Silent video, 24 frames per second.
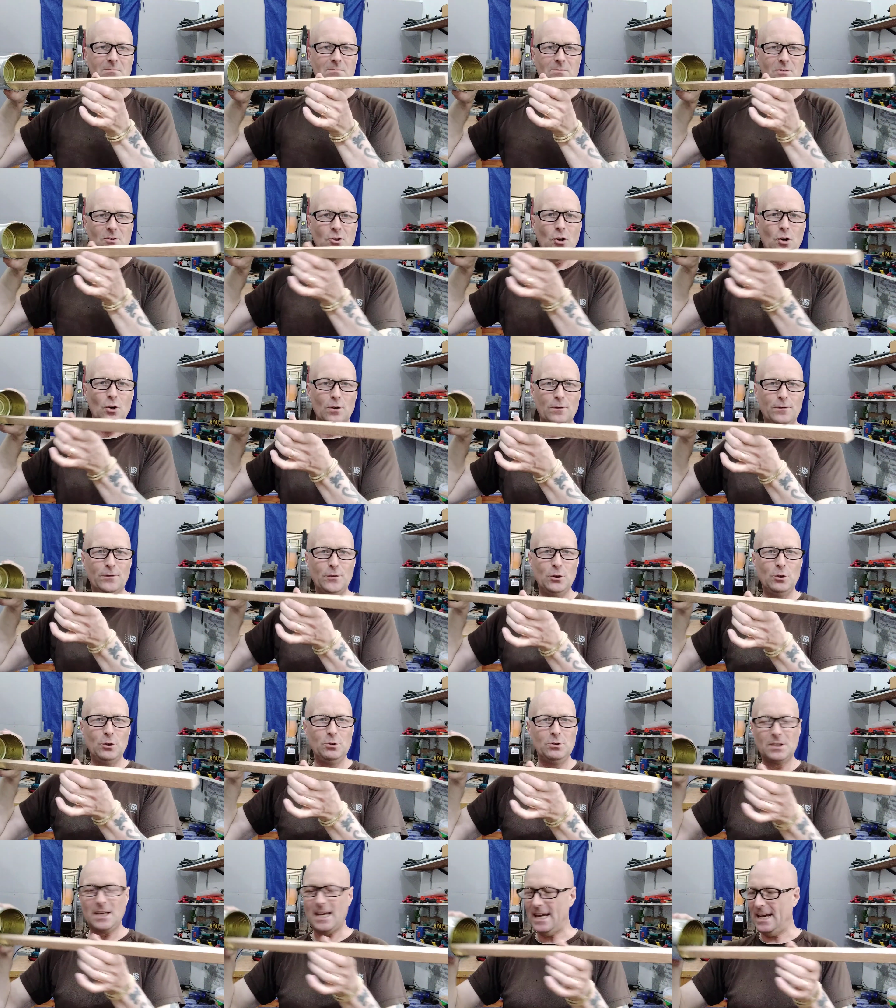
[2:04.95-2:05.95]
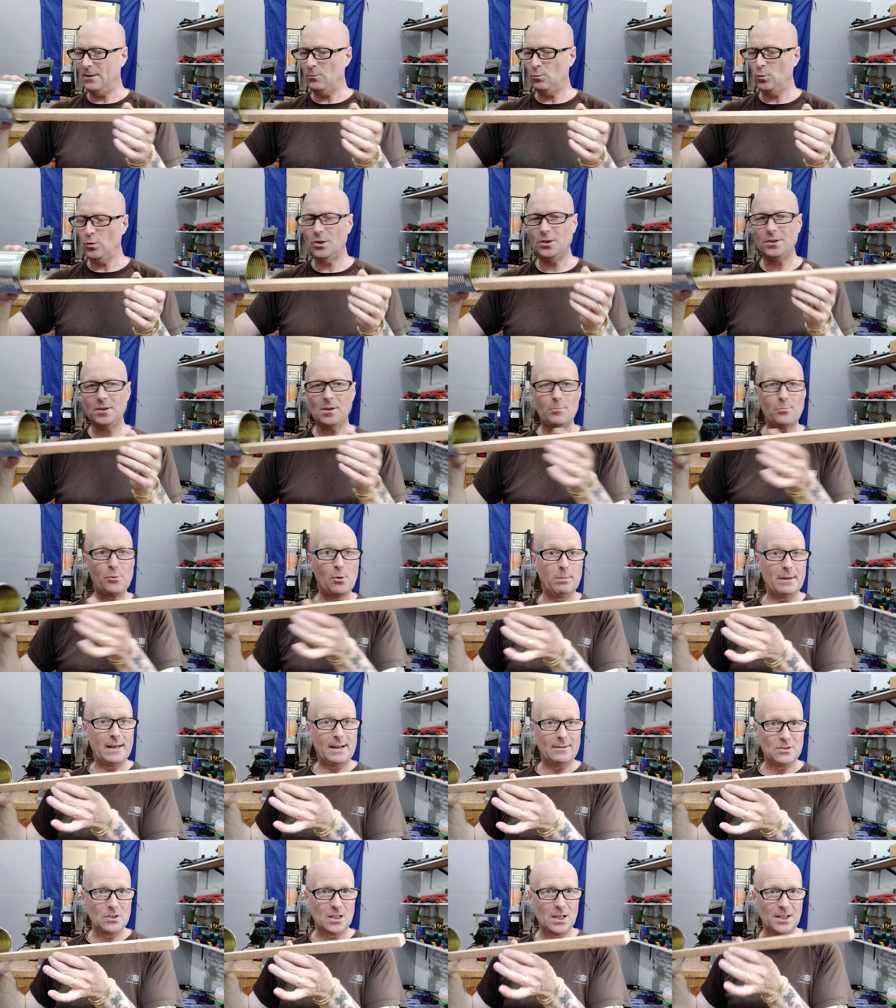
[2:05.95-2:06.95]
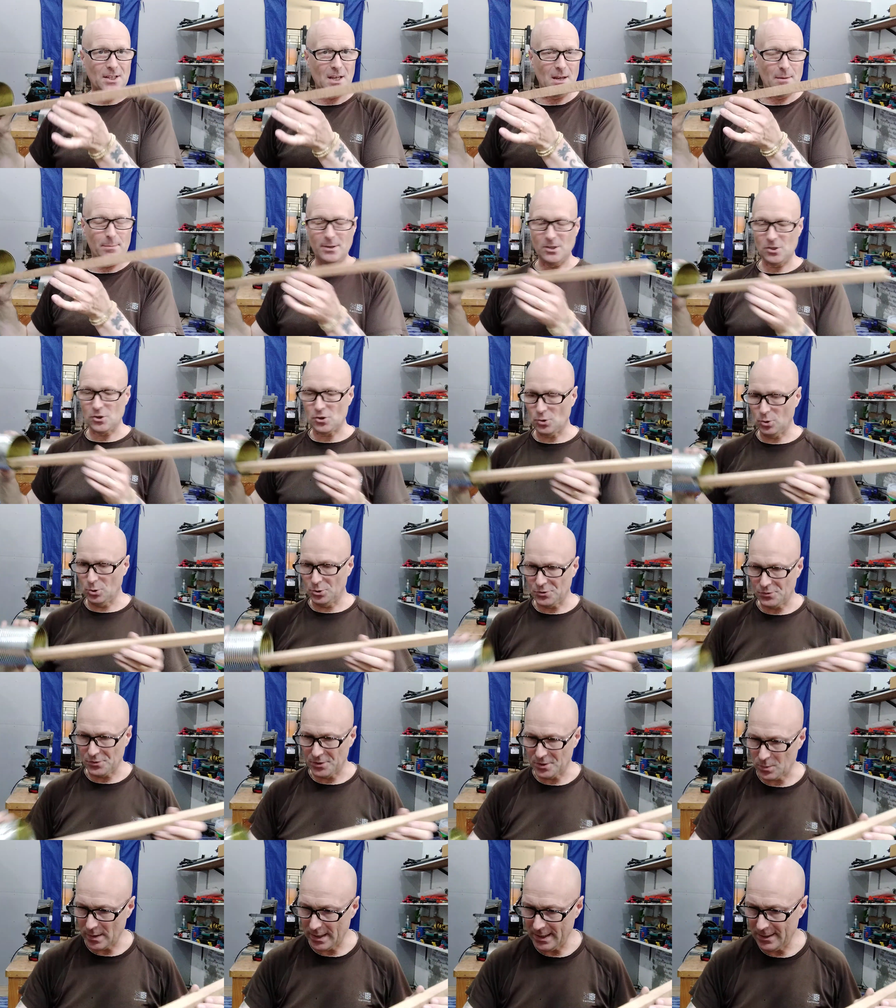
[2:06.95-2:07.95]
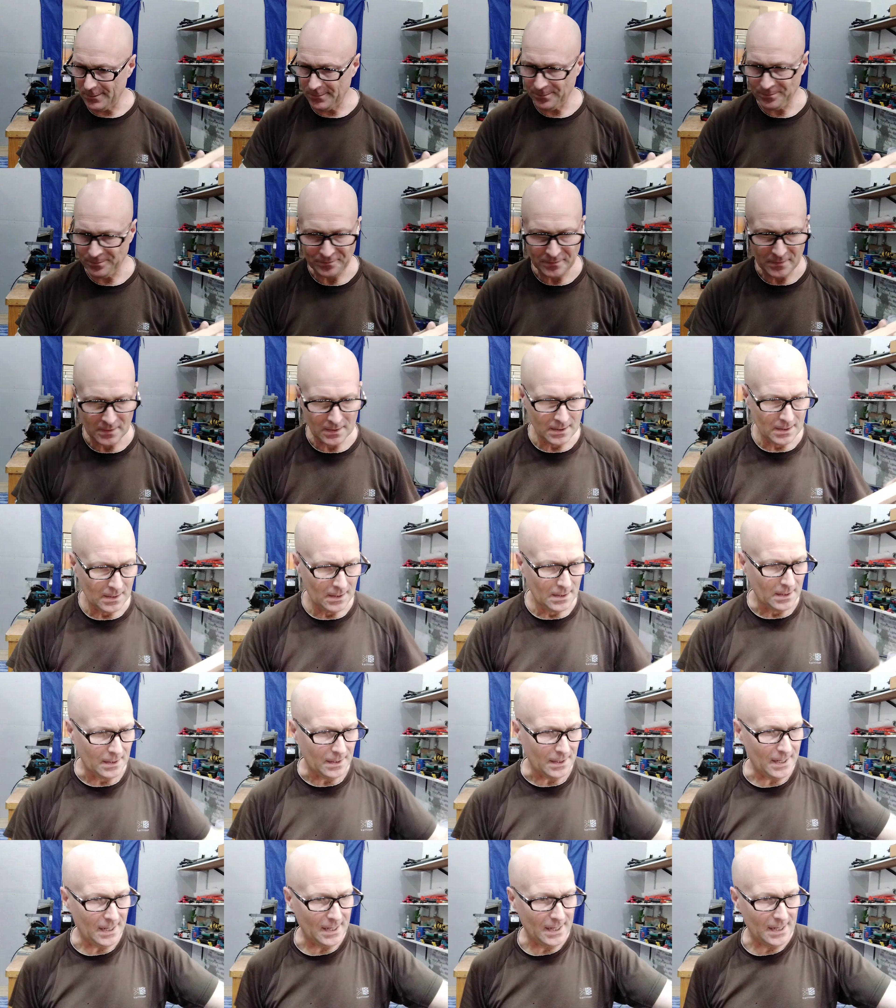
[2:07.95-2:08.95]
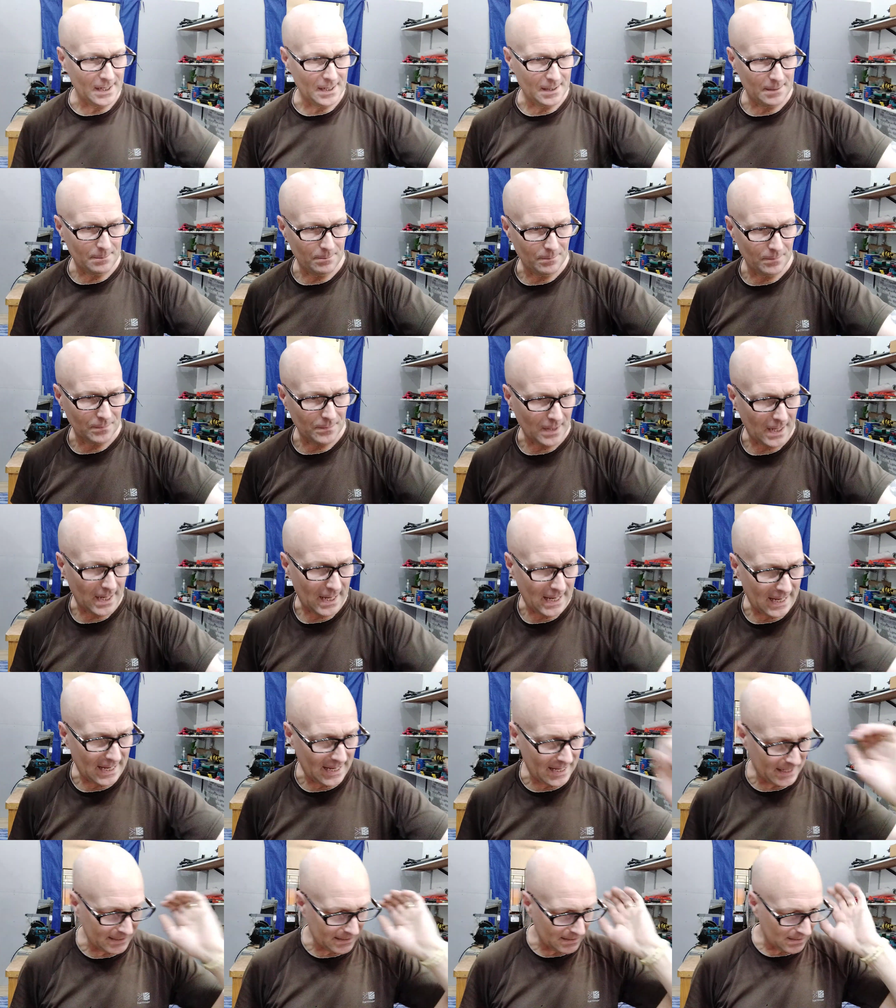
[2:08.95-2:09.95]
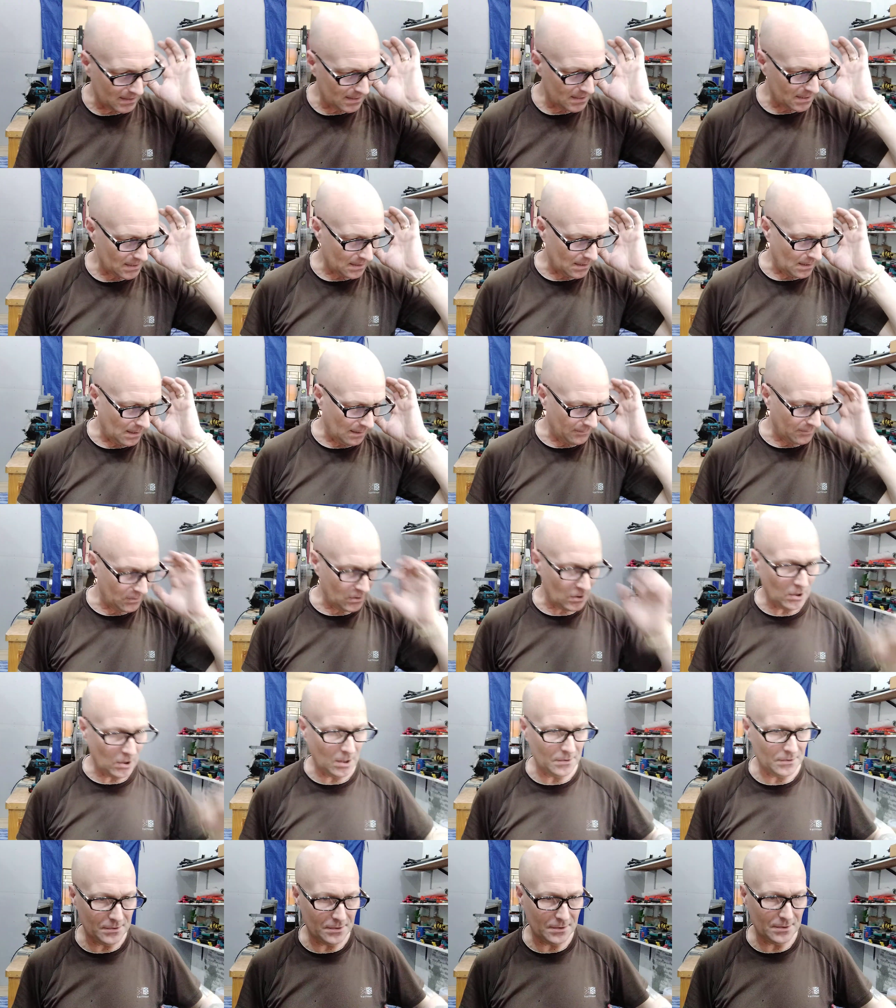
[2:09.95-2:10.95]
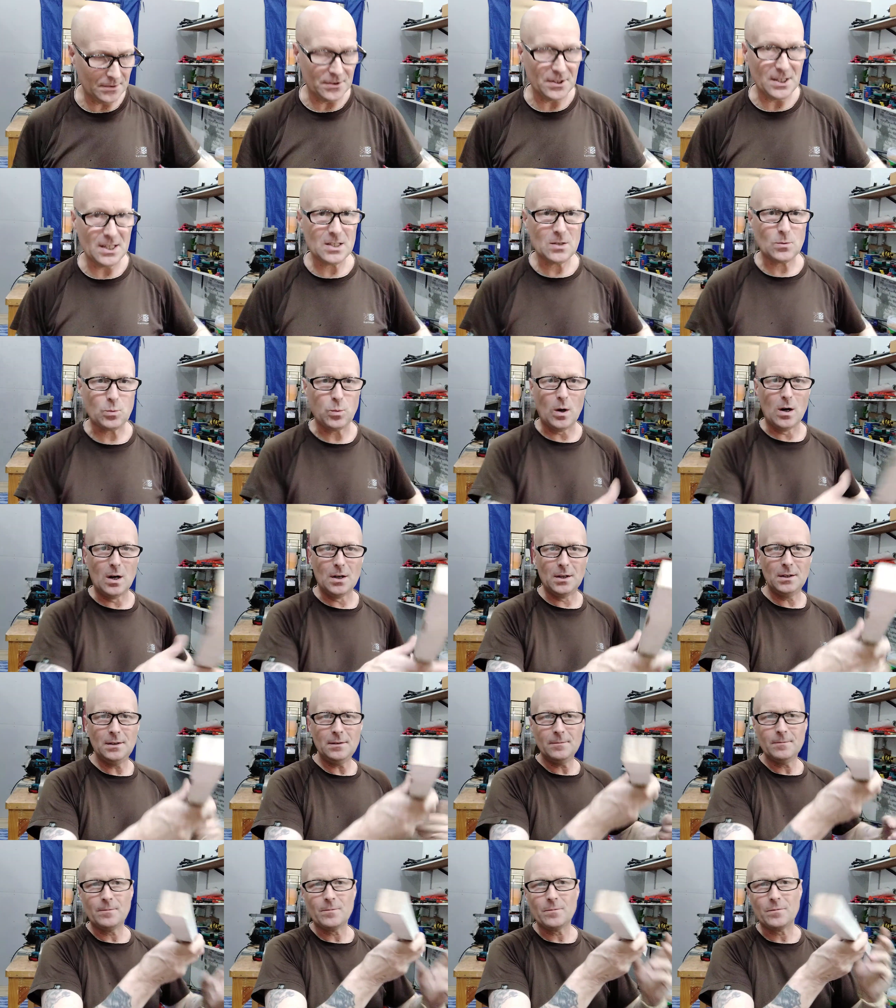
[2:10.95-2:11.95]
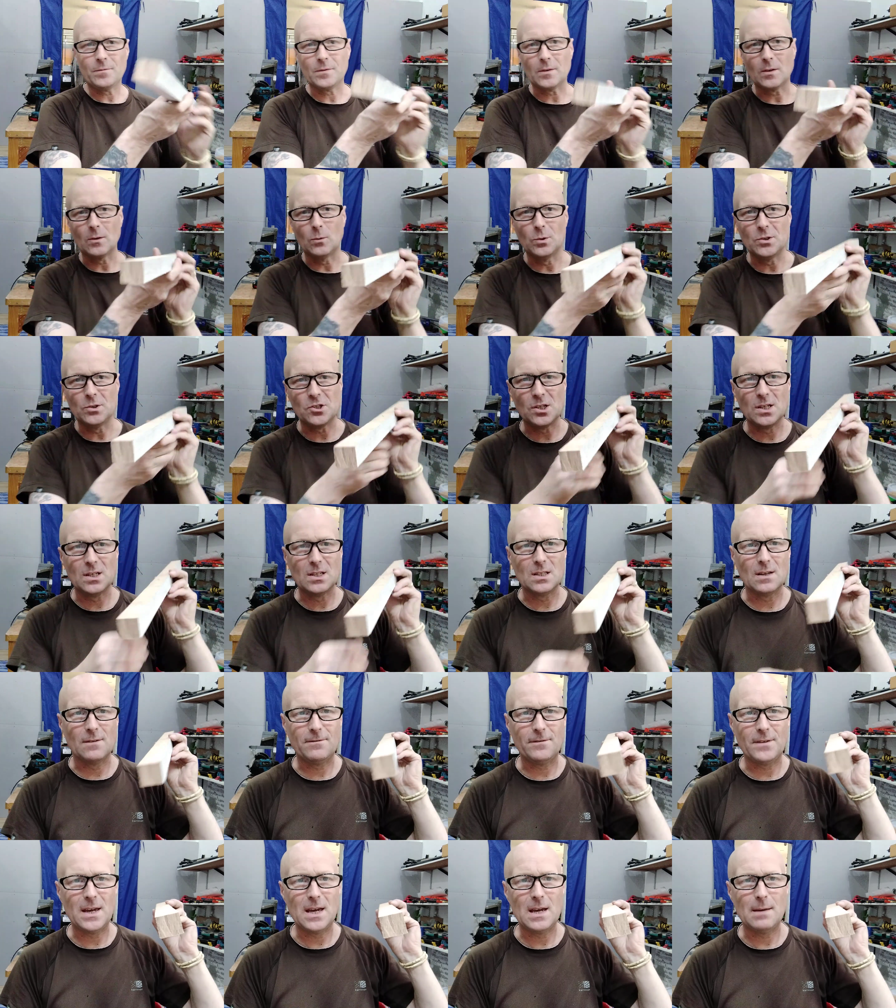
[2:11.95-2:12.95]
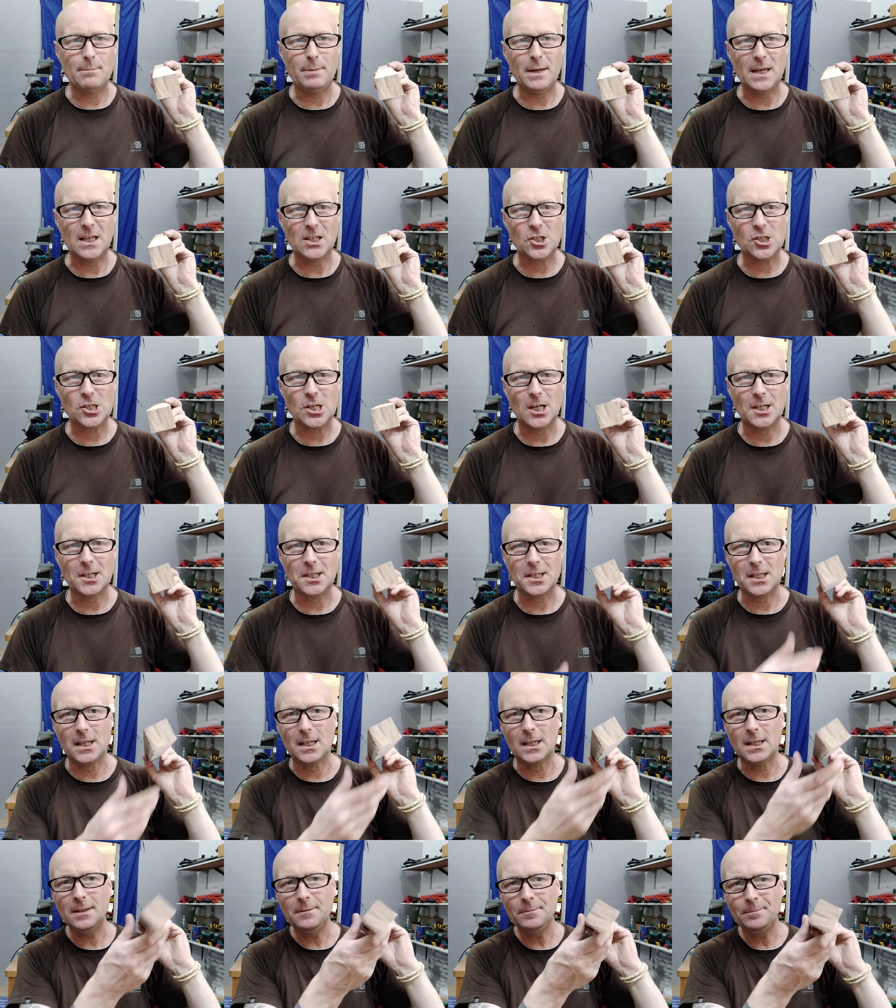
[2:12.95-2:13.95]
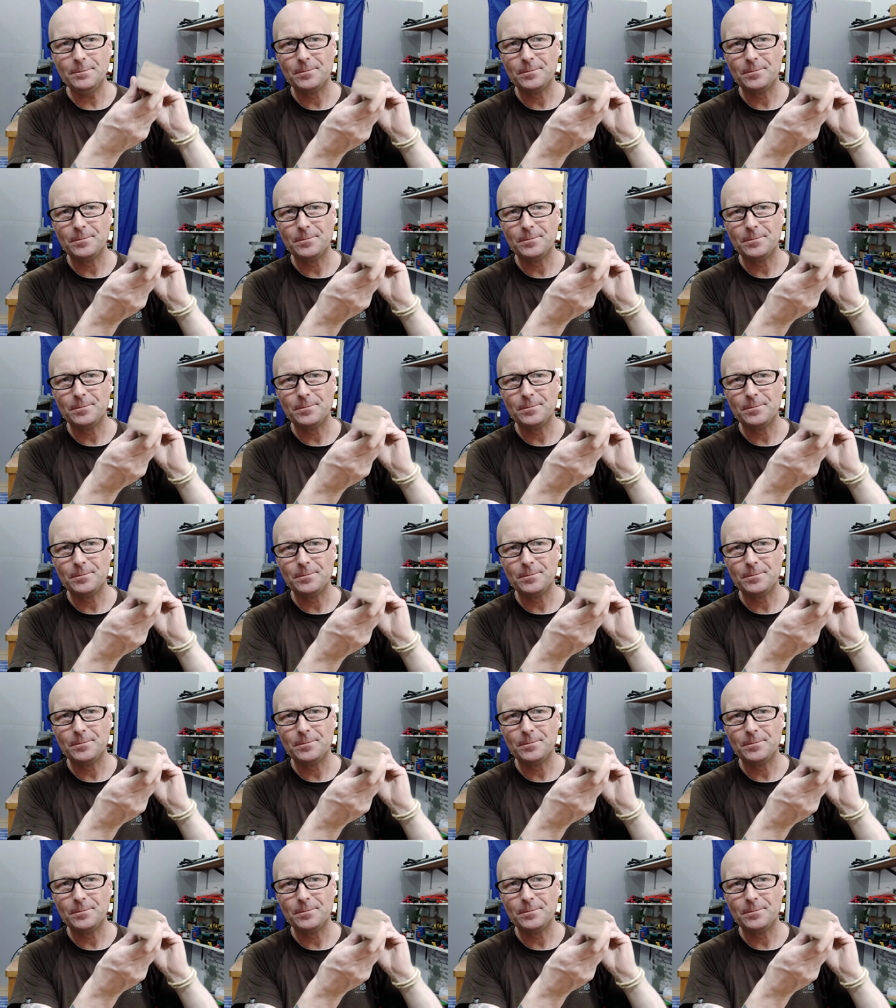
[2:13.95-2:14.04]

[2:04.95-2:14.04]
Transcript: dog food can one. I'll probably have to cut it a bit shorter as well. And I've got this one, which is a fair bit chunkier.